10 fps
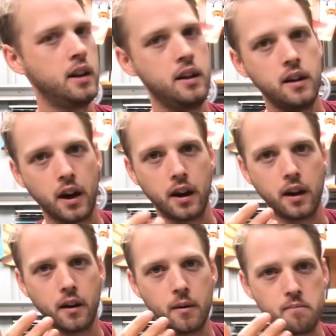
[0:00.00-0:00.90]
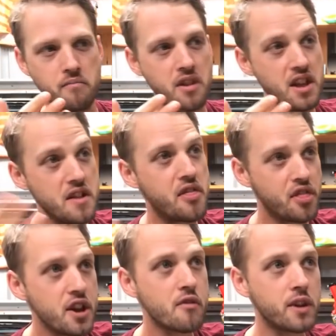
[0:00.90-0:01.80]
in
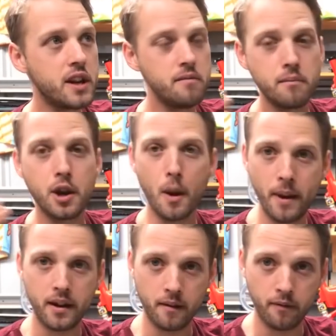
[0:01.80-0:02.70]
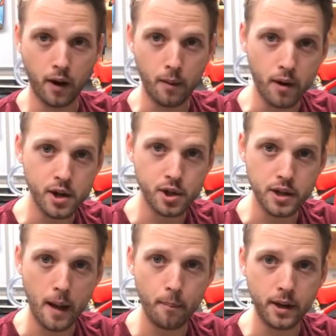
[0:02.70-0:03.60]
theory, better vibration
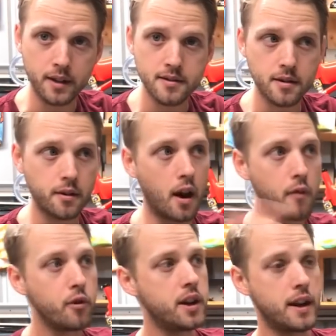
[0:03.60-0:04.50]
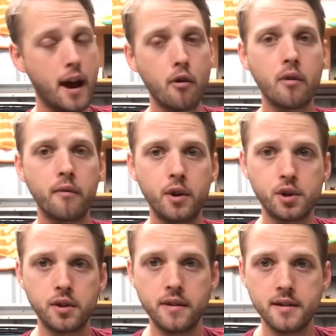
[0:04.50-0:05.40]
dampening and so on. I've ridden a narrower
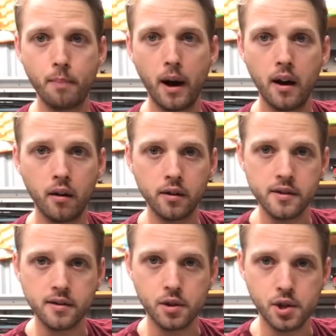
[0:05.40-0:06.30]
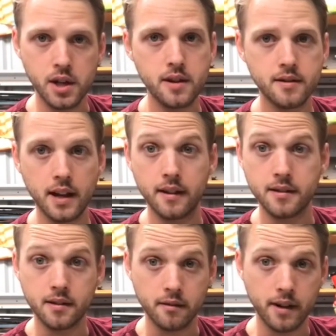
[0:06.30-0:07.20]
version of this bar on the Scott Genius and the
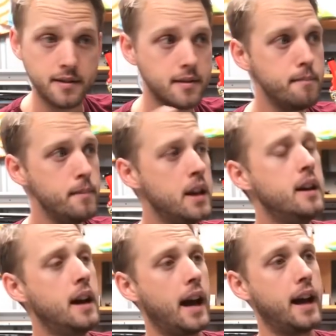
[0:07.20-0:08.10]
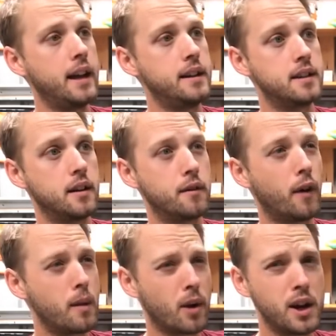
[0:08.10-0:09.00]
Scott Ransom, and the
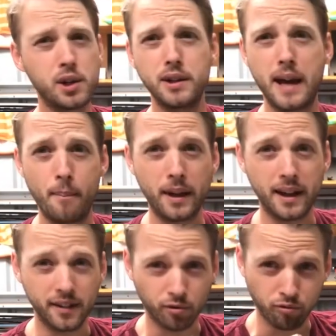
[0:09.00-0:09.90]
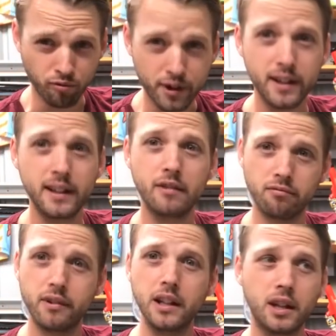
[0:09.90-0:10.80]
vibration damping is really,
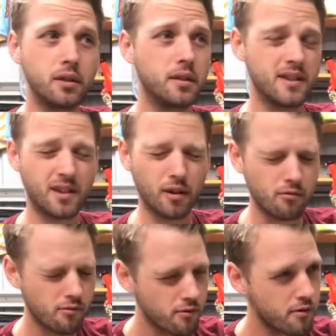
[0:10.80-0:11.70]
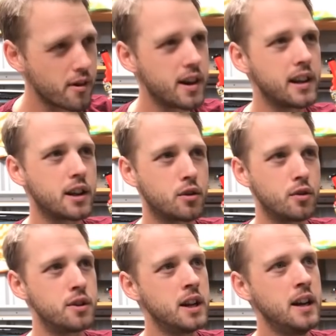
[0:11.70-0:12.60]
really good. It's got a really
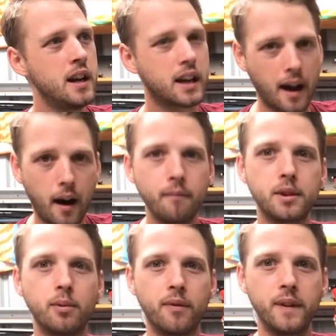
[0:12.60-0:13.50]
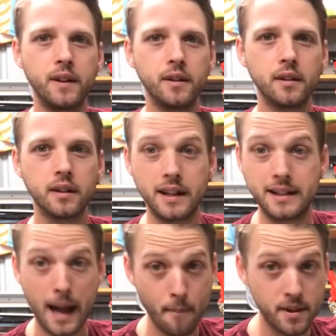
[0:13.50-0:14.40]
good, comfortable feel. It
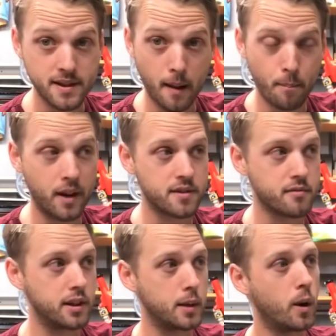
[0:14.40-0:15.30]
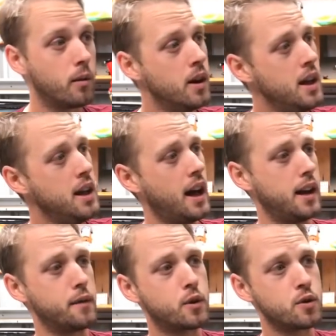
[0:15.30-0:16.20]
dampens out buzz really well. And
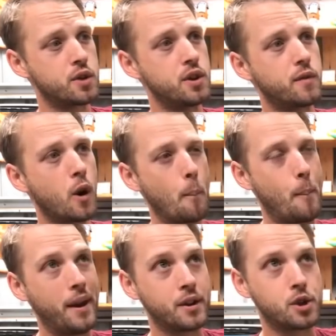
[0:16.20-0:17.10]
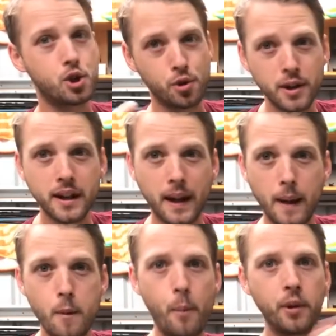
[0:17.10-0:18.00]
of course, you've got better tuning
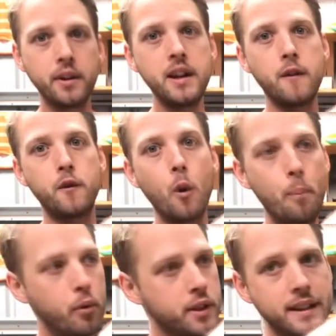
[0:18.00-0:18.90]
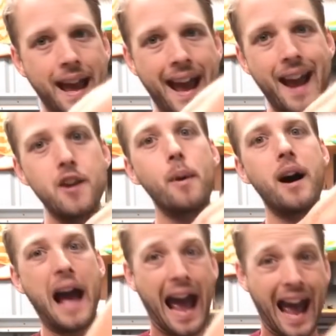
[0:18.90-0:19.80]
capability. If you're building the
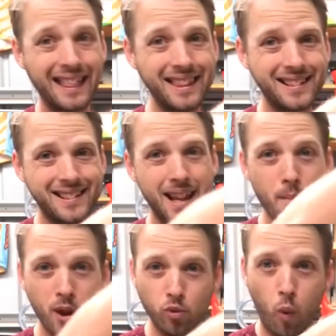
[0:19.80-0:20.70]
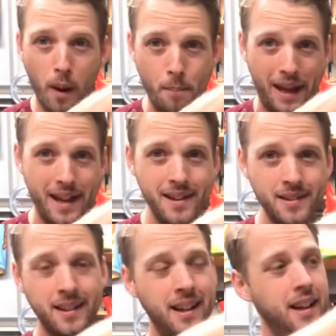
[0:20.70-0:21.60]
handlebar and the stem as one
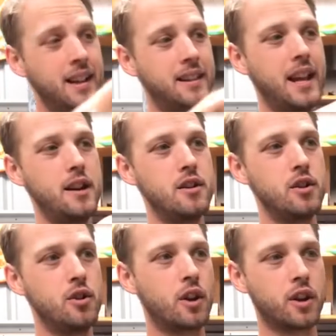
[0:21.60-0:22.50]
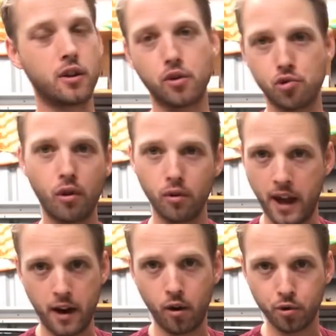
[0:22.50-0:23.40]
piece, then you can control
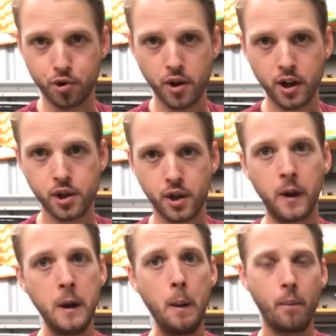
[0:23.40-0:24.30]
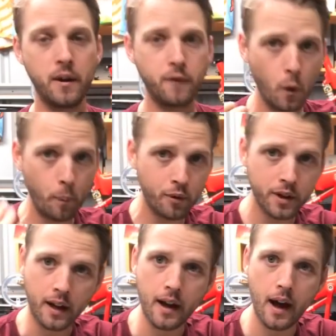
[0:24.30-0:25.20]
that whole structure. But if you're building
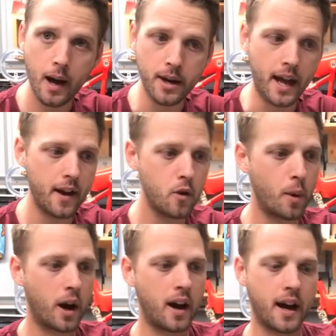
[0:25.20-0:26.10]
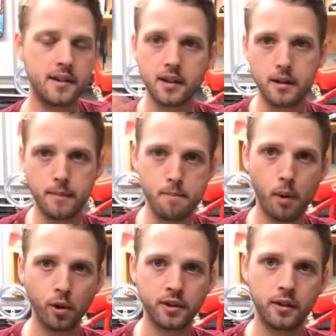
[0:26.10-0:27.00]
a carbon handlebar and it's going to be
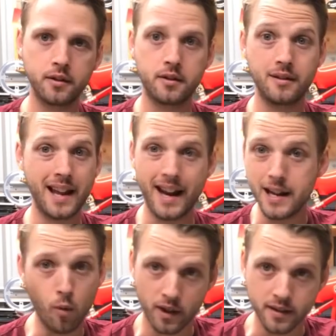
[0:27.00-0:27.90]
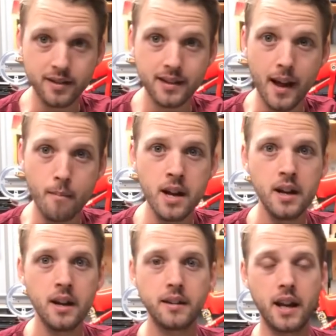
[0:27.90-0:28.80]
bolted onto any one stem,
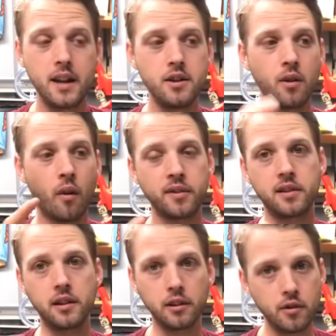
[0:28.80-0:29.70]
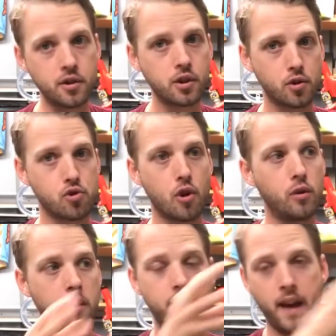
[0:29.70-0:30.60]
then you obviously lose control
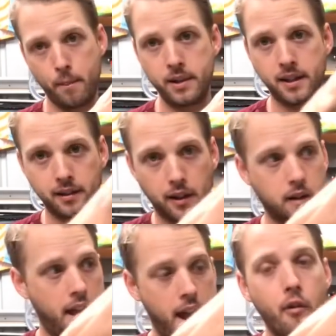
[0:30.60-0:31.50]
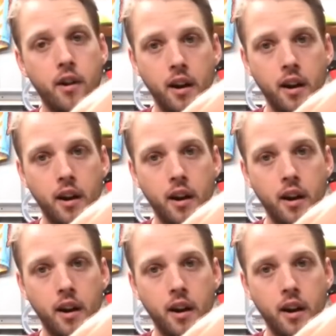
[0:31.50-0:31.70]
of that particular area